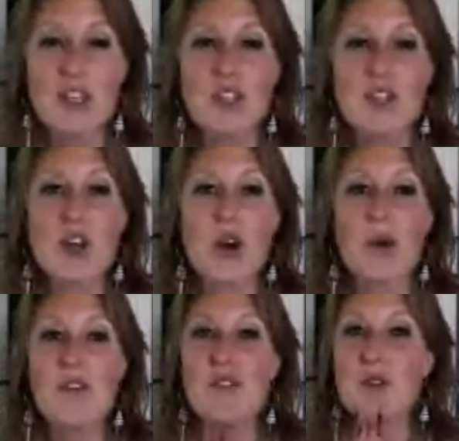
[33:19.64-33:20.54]
so
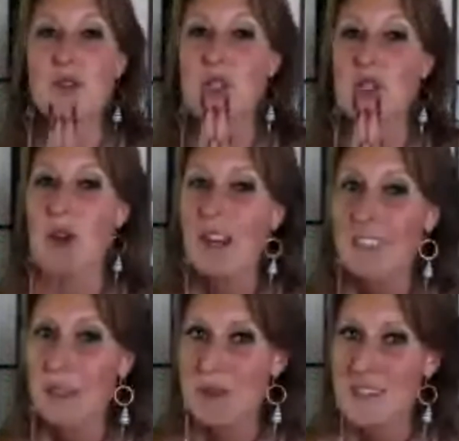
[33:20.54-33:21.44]
if you're
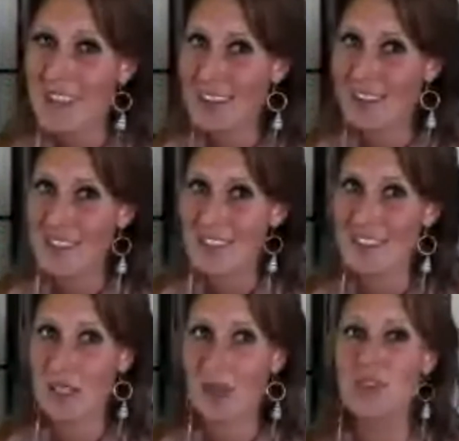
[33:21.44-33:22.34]
struggling with sales
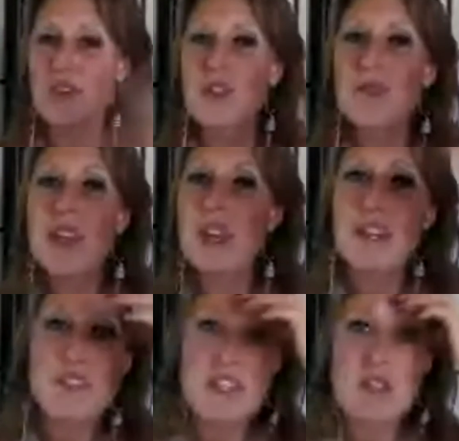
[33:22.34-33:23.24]
you know if you're doing any
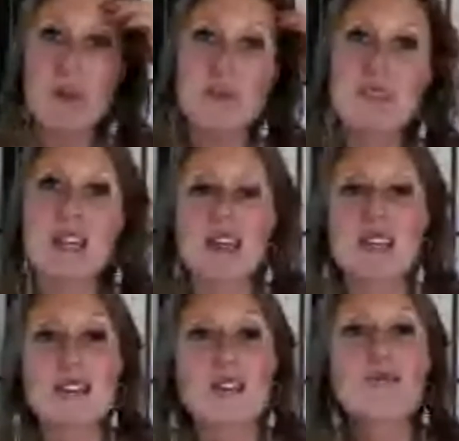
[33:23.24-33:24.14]
of these three mistakes
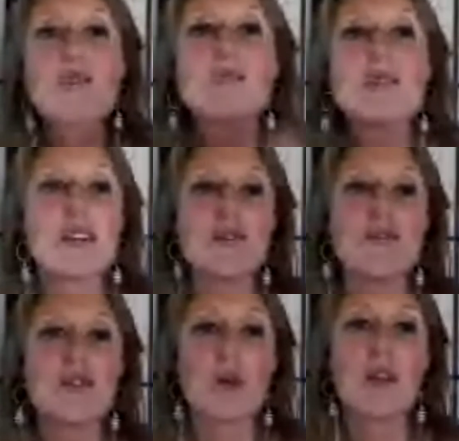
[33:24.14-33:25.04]
it's really because
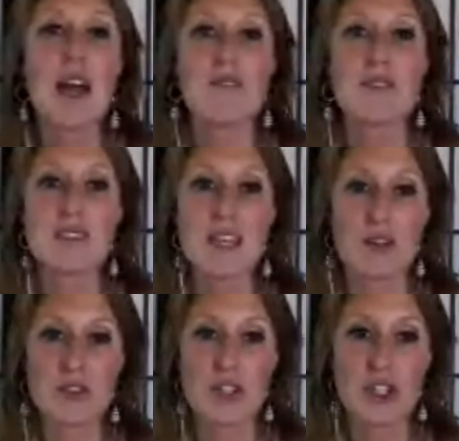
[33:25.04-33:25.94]
you don't have a
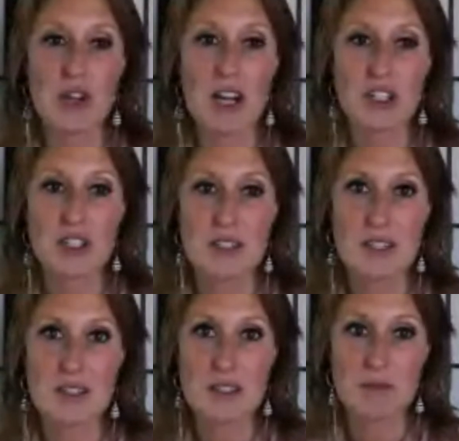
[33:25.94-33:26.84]
sales attraction
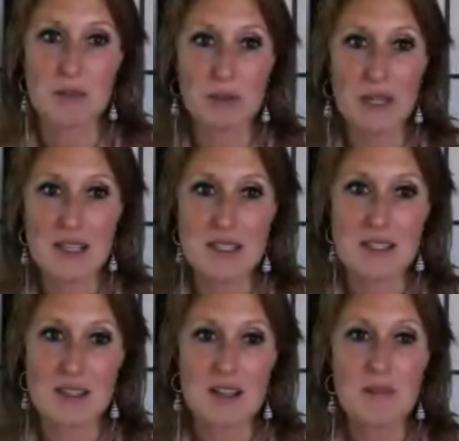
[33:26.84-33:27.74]
system in
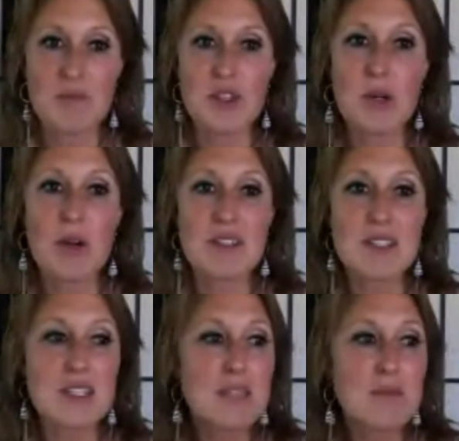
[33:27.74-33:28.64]
place you don't have a
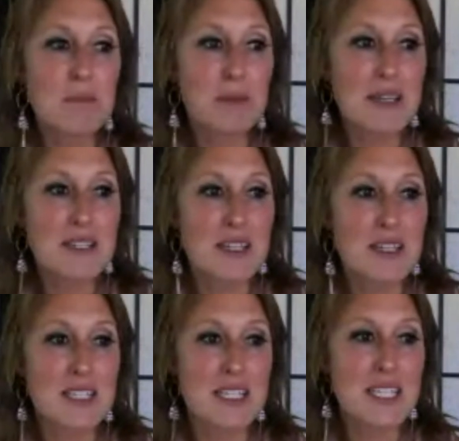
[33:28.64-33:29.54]
system in place
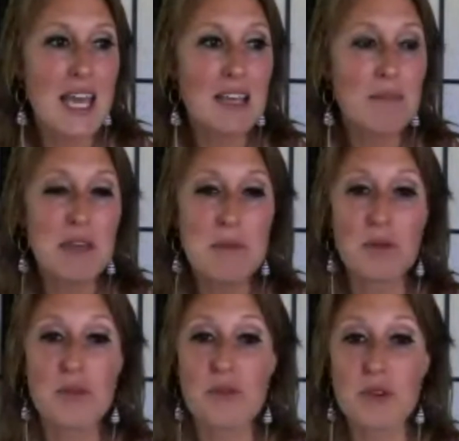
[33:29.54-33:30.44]
to take
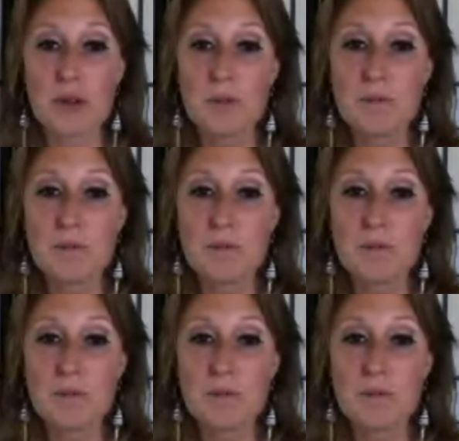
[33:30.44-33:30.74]
people through